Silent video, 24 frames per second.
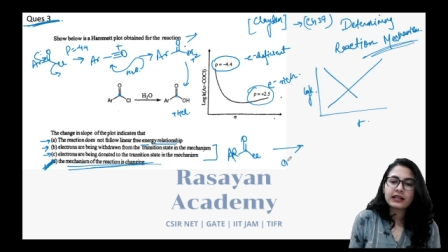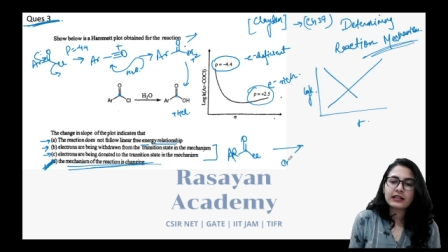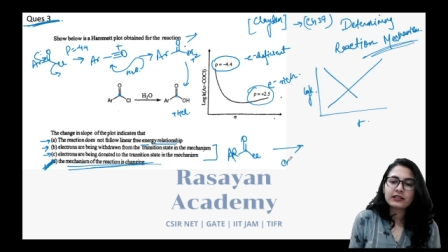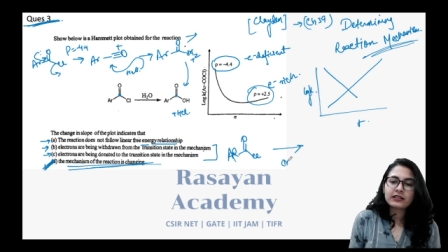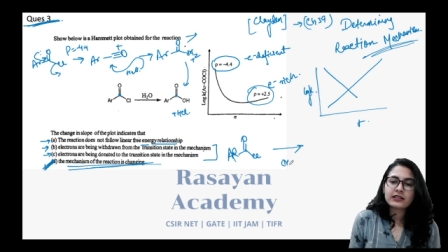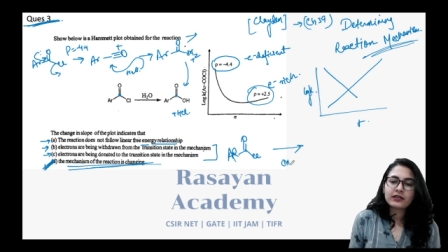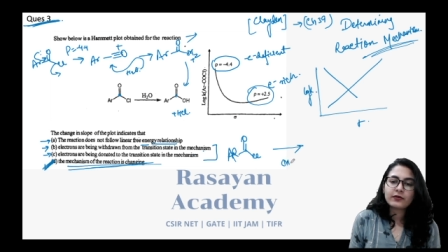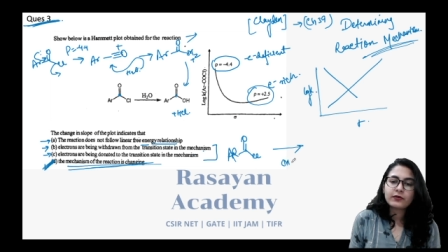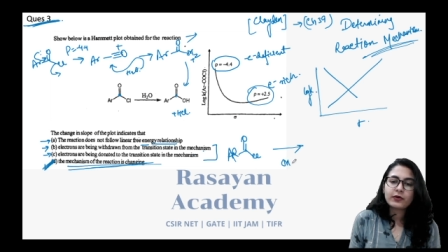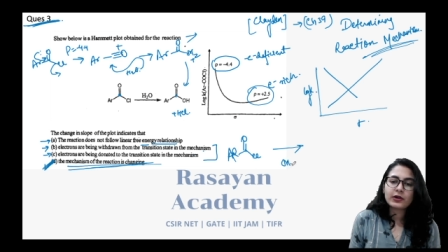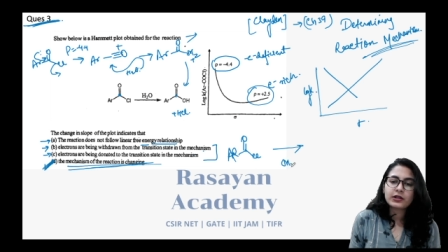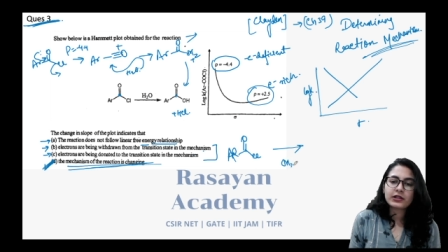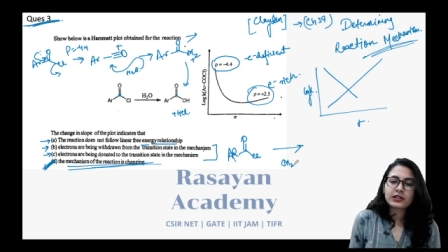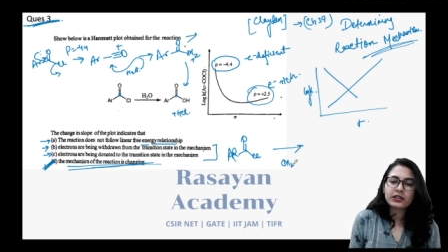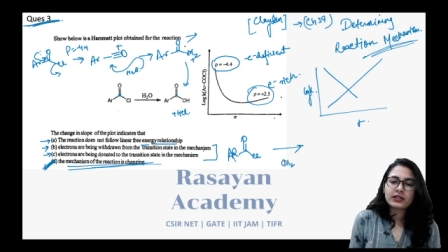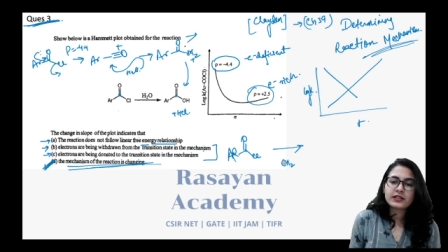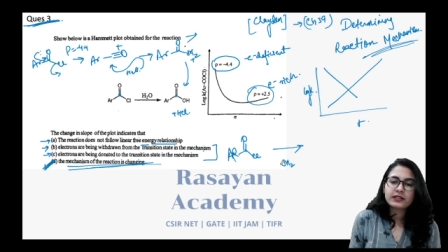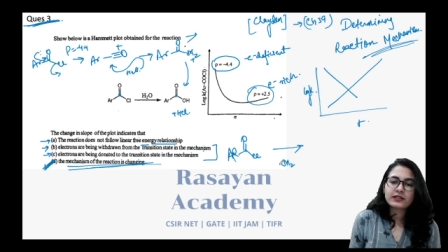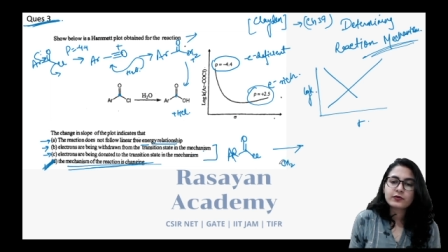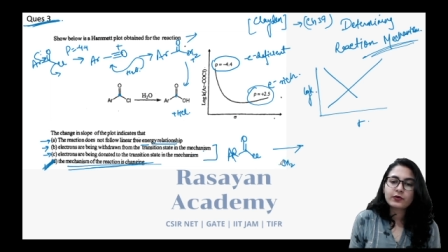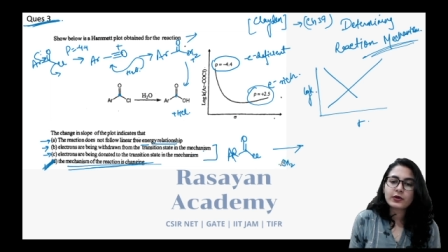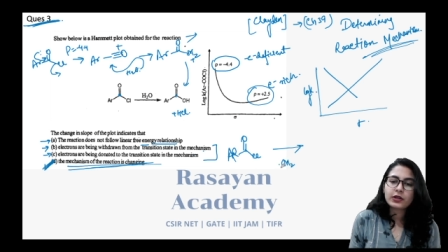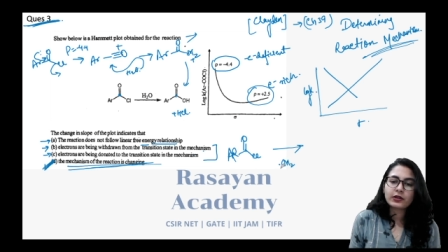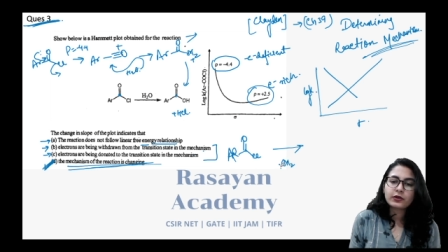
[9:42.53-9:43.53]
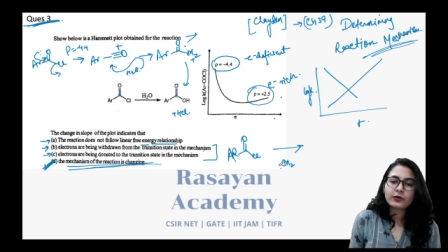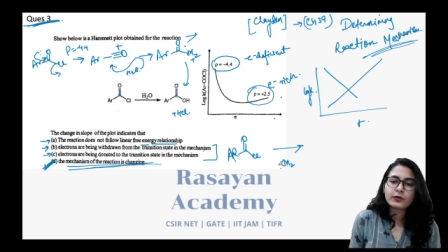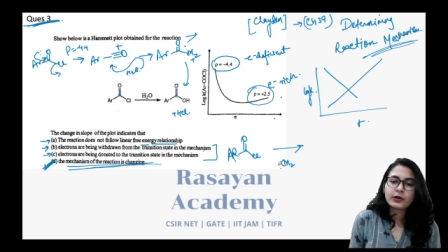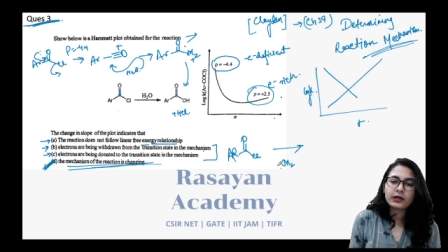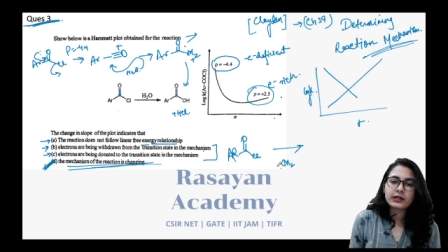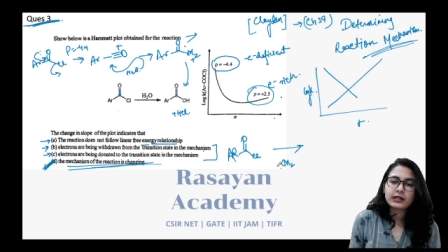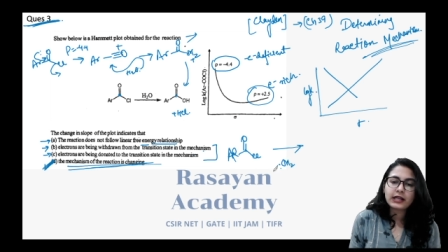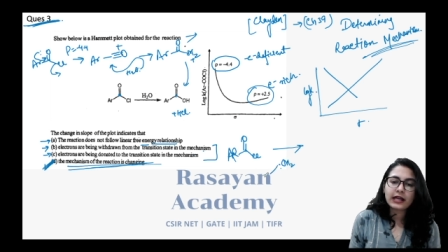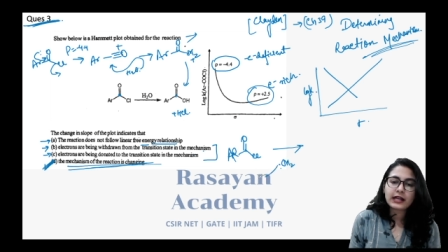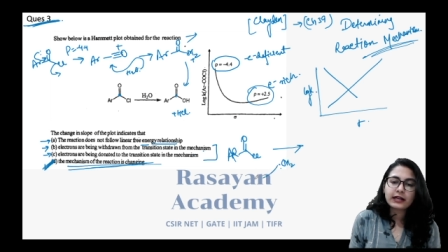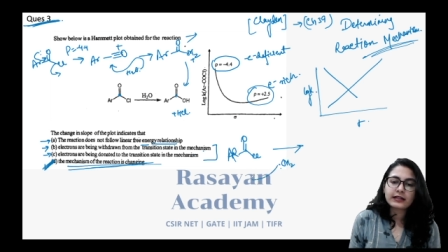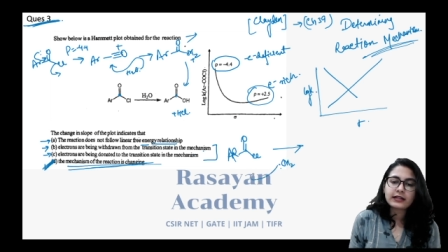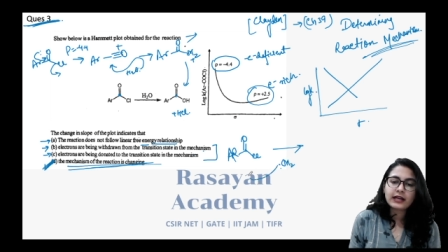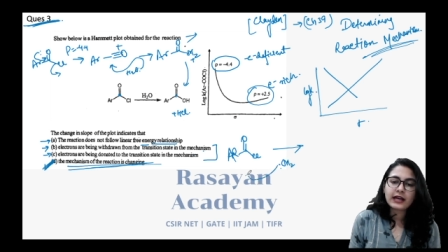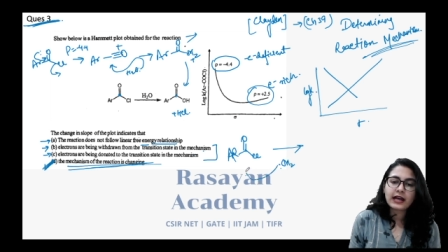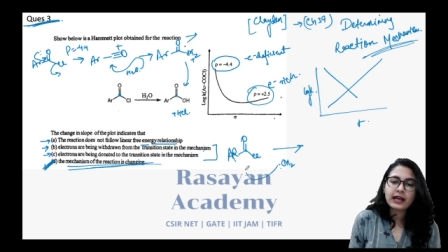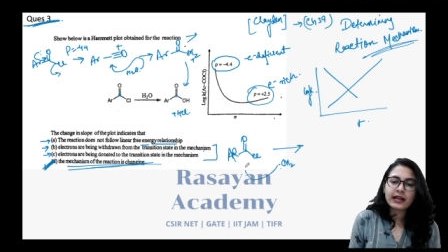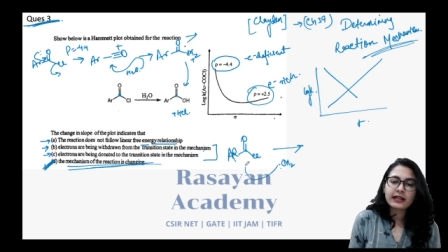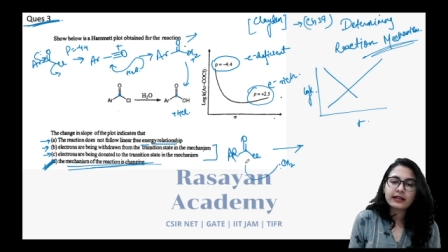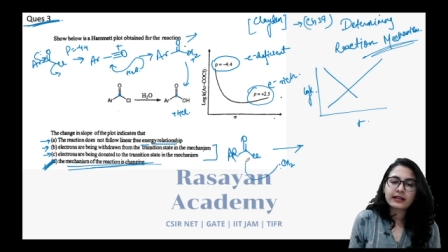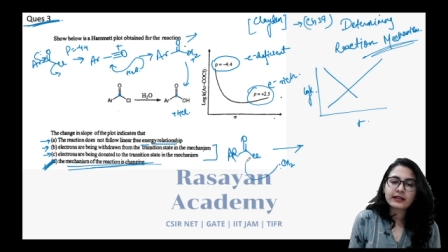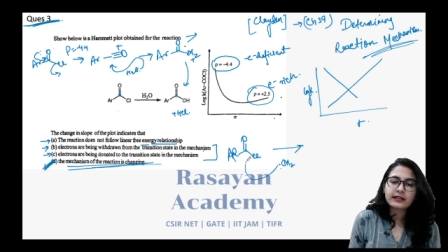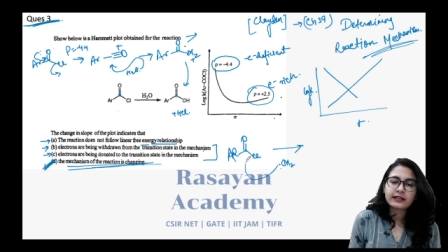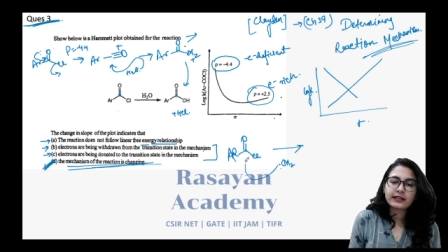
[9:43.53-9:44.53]
That the water is going to attack
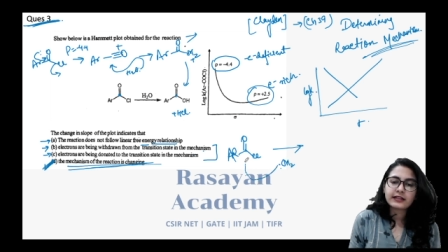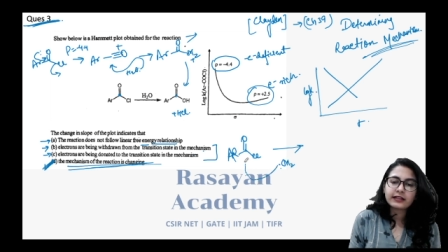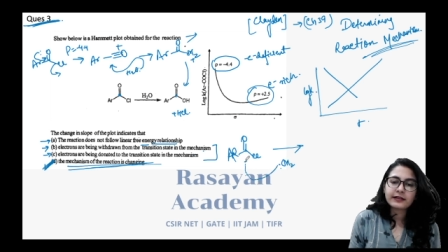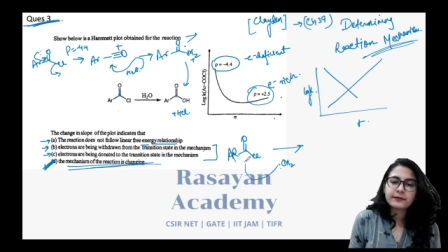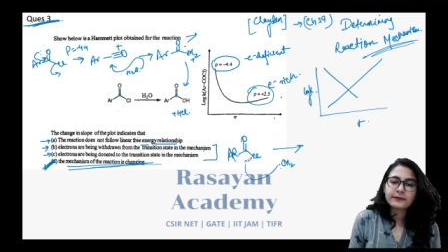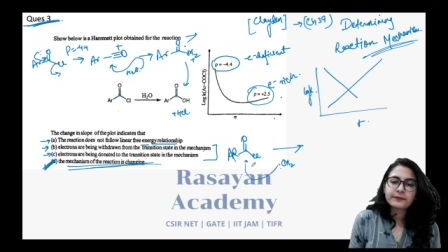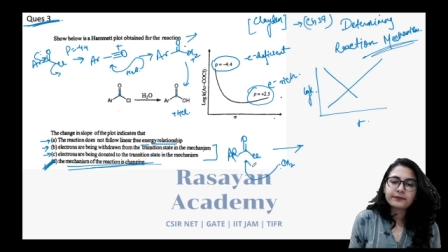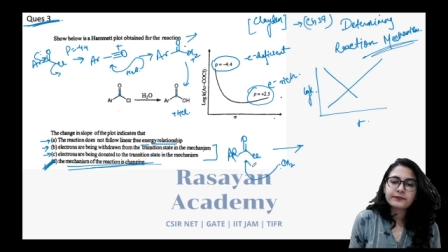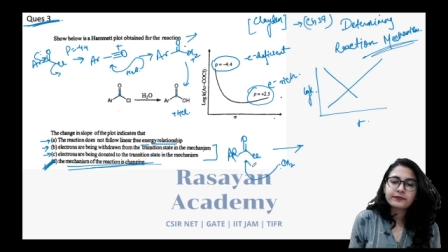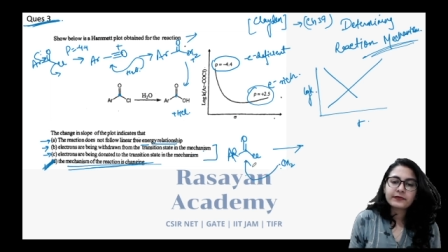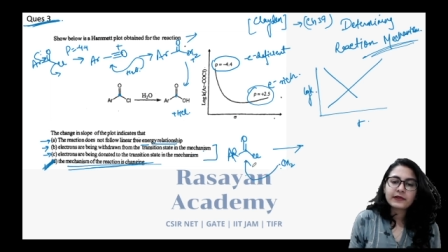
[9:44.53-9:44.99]
directly.